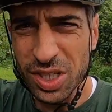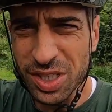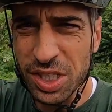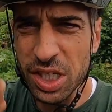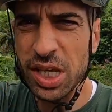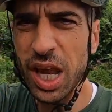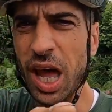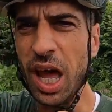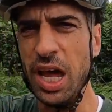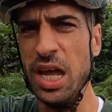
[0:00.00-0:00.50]
So
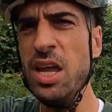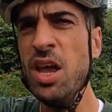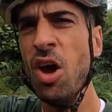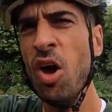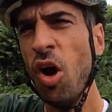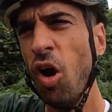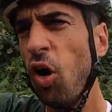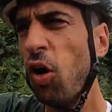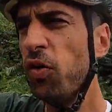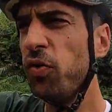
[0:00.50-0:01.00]
today,
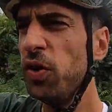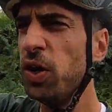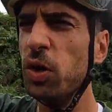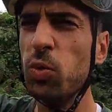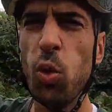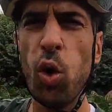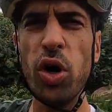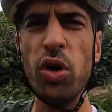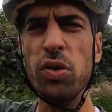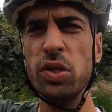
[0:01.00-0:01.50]
I figured
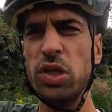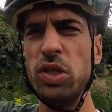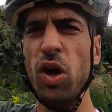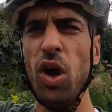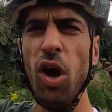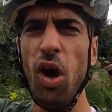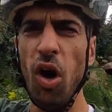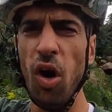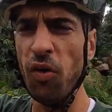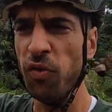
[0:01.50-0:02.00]
why not
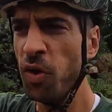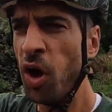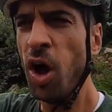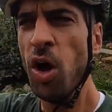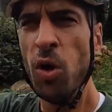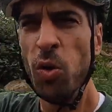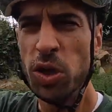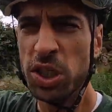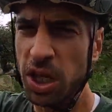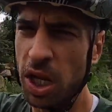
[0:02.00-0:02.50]
start off
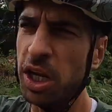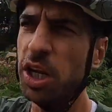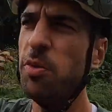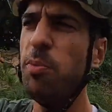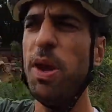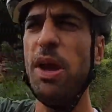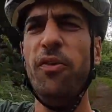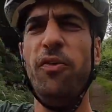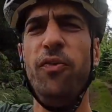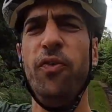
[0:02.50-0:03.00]
with something a
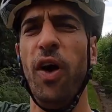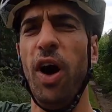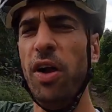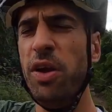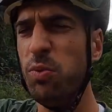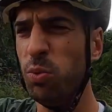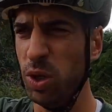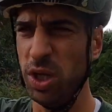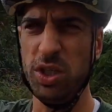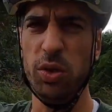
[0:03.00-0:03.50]
bit of
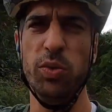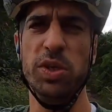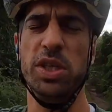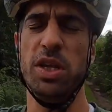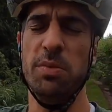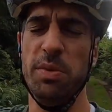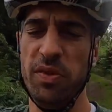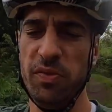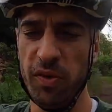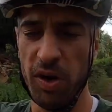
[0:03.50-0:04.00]
fun. Well, it's always
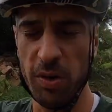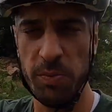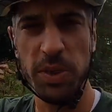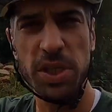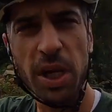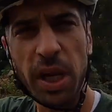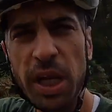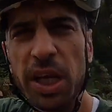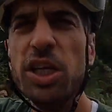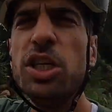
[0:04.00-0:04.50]
going to be fun, but
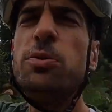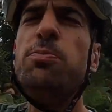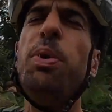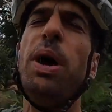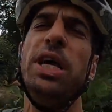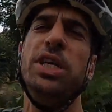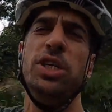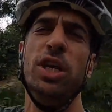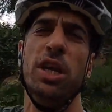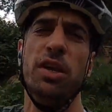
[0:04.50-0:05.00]
something
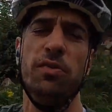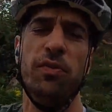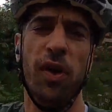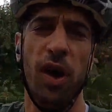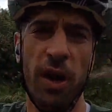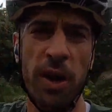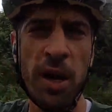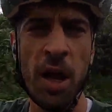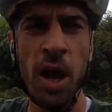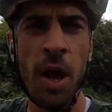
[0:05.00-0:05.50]
especially
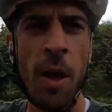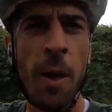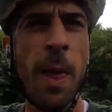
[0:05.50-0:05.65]
fun.